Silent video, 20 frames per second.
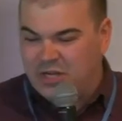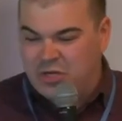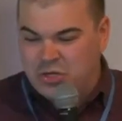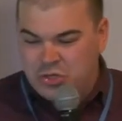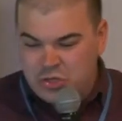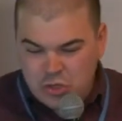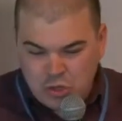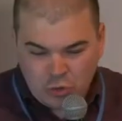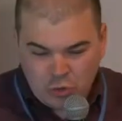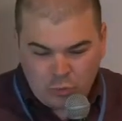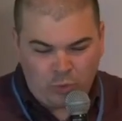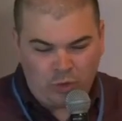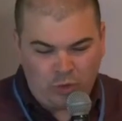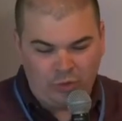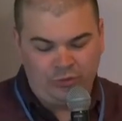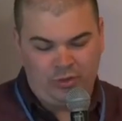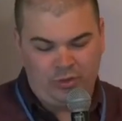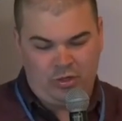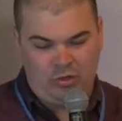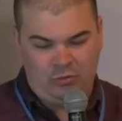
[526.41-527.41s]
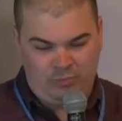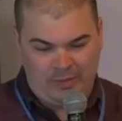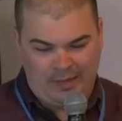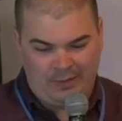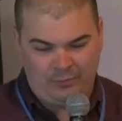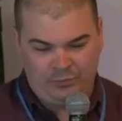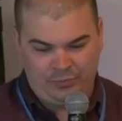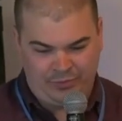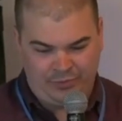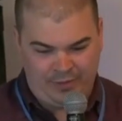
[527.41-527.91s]
no one
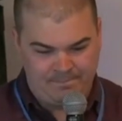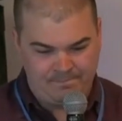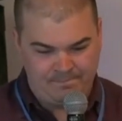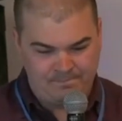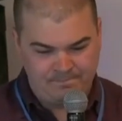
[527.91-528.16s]
around them.